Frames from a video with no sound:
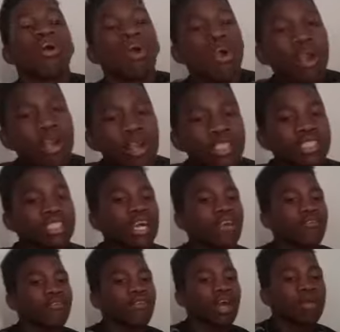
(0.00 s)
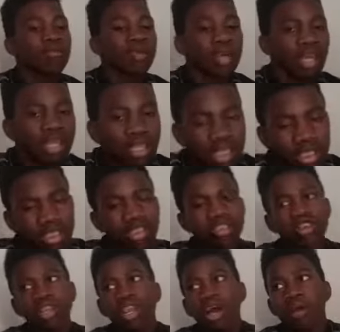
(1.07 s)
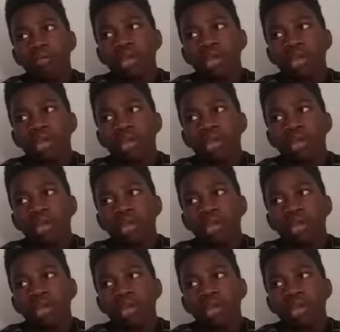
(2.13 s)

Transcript: artists that rap that I listen to a lot.